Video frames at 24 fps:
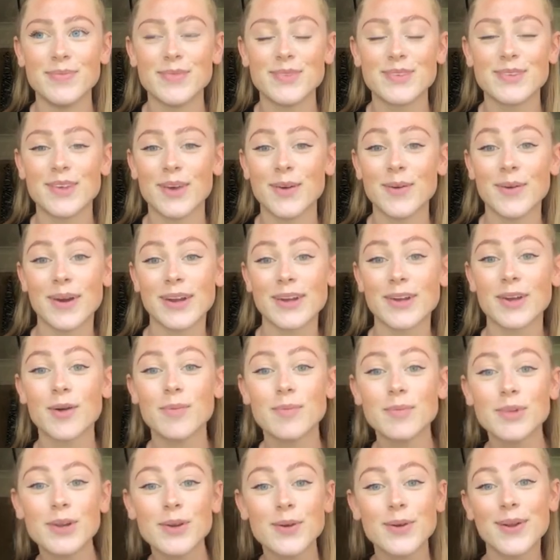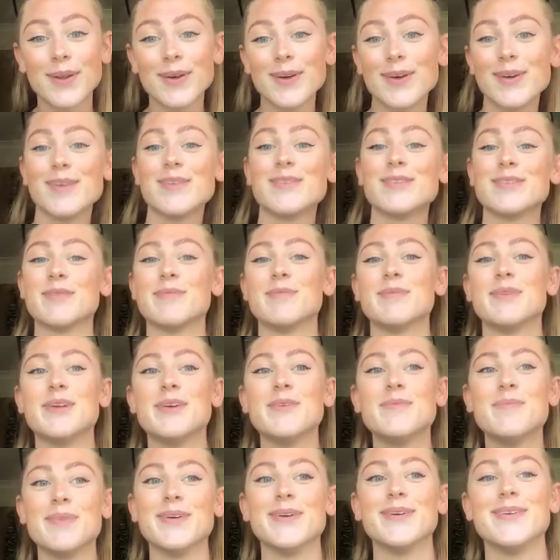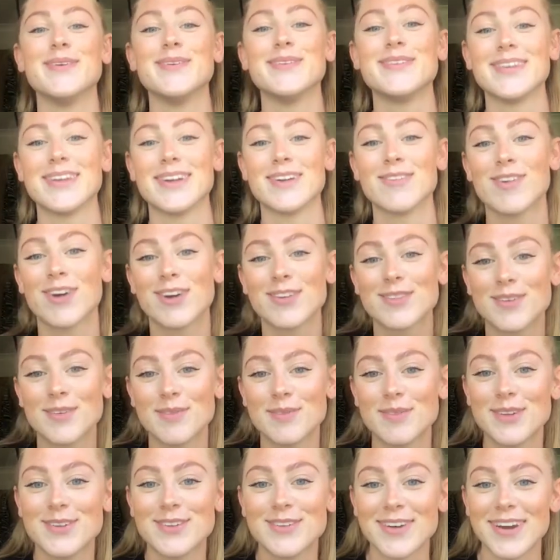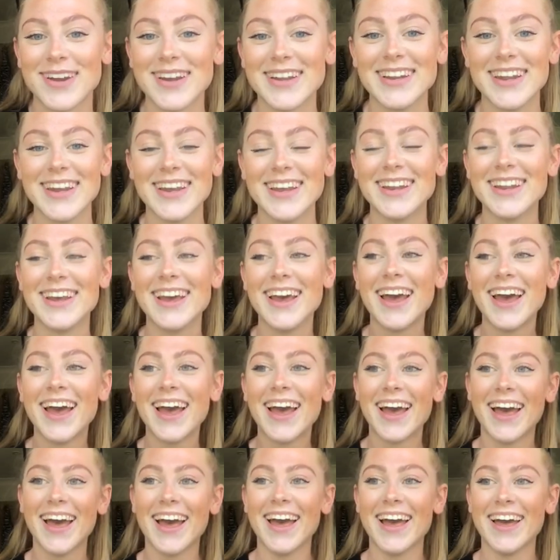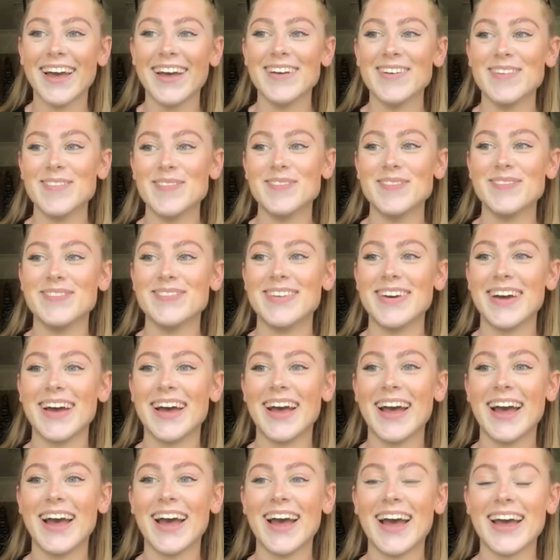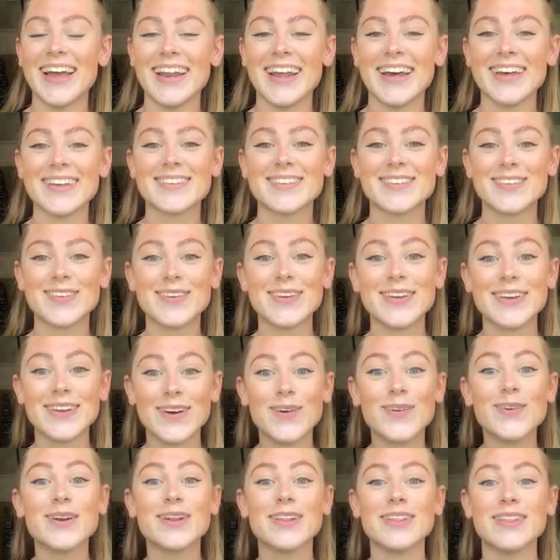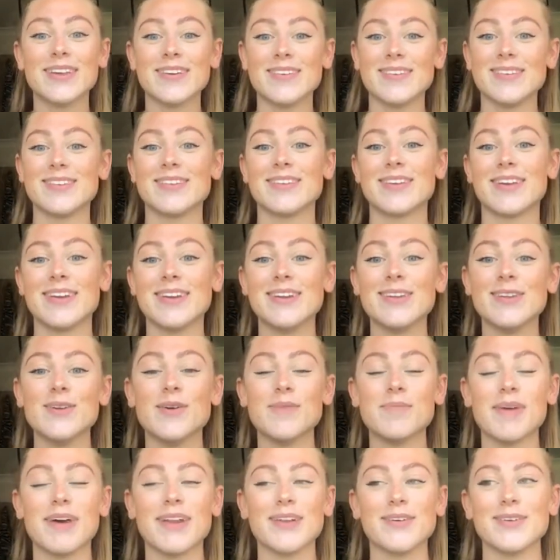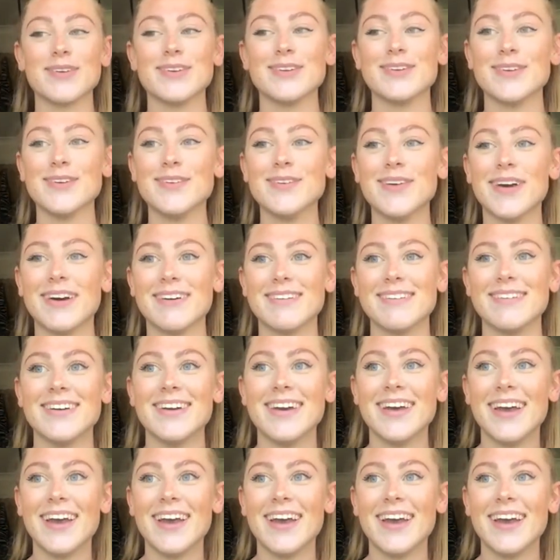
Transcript: So I got my new gloves and my new boots, and I wrapped up to training, and I stood in goal, and I was going to do a penalty shootout,